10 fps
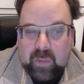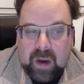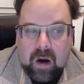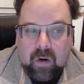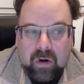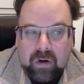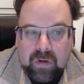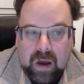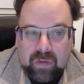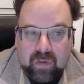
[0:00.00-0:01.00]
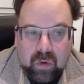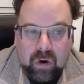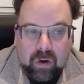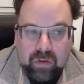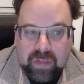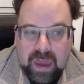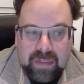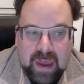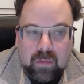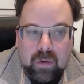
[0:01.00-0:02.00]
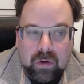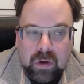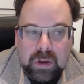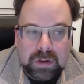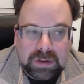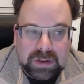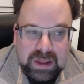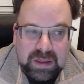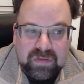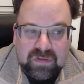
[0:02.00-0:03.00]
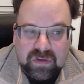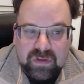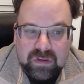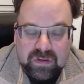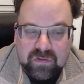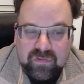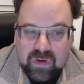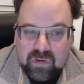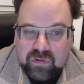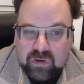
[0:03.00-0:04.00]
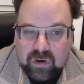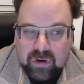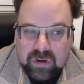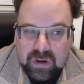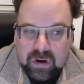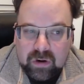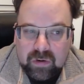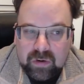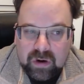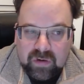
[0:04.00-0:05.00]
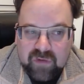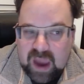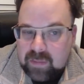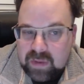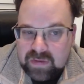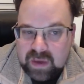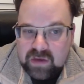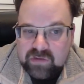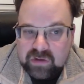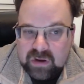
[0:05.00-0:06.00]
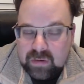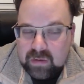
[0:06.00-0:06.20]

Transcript: power around the world, and that will lead to future fragmentation